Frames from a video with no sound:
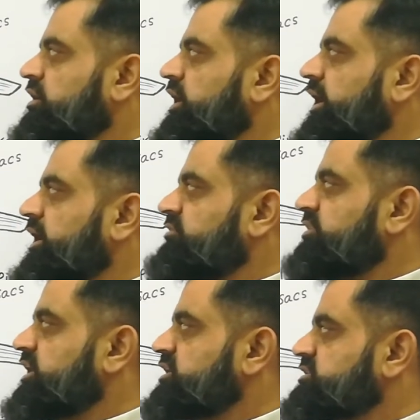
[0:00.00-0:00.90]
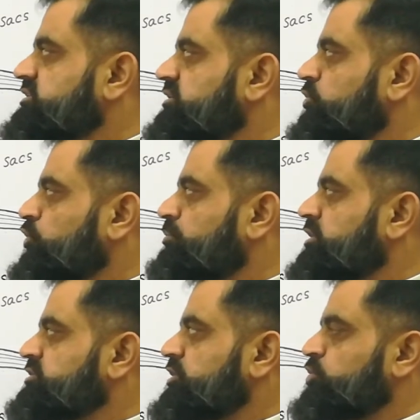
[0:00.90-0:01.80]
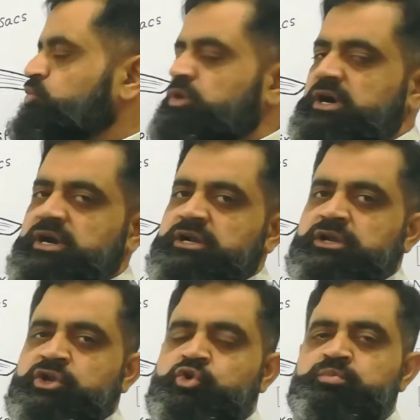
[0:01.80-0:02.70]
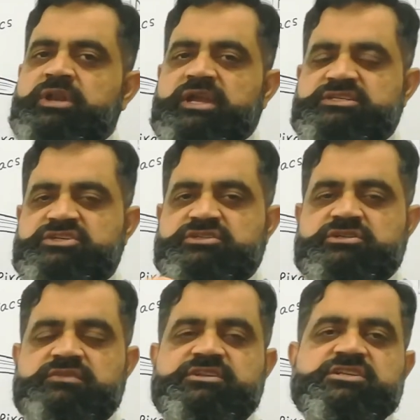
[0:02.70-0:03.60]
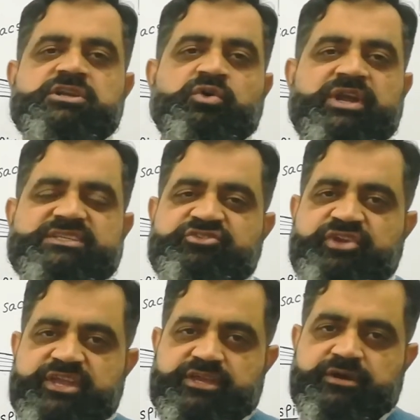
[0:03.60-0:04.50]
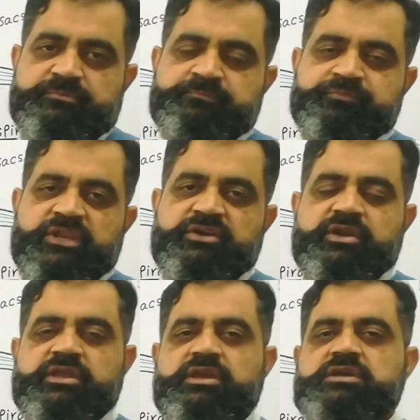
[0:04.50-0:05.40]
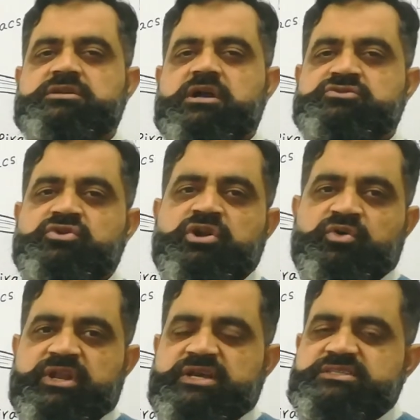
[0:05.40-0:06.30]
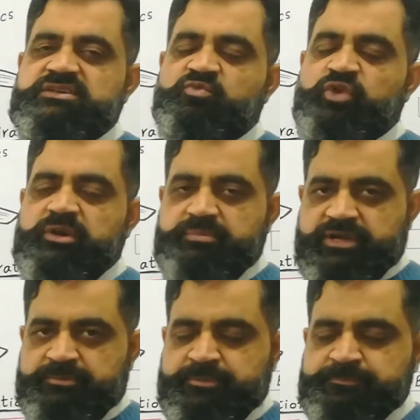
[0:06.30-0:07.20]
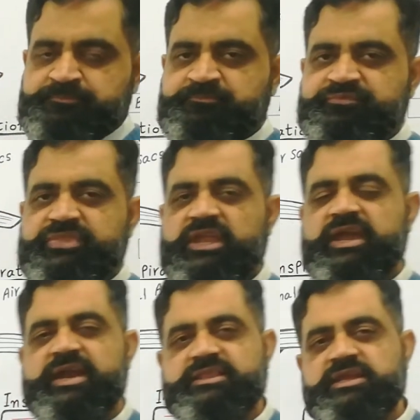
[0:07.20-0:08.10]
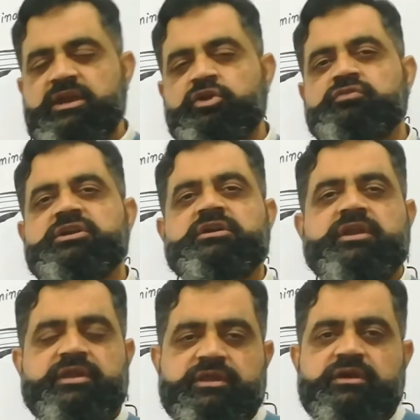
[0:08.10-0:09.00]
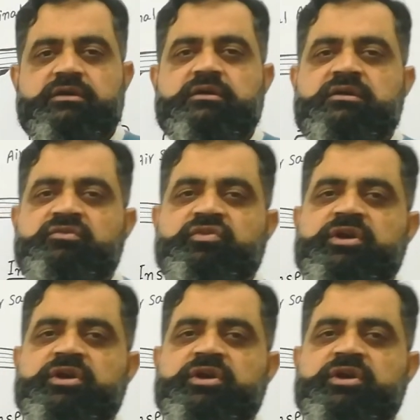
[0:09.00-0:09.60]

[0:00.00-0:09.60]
and pharynx opens into a tube-like structure which is known as trachea. Trachea is also known as windpipe. At the end of the trachea where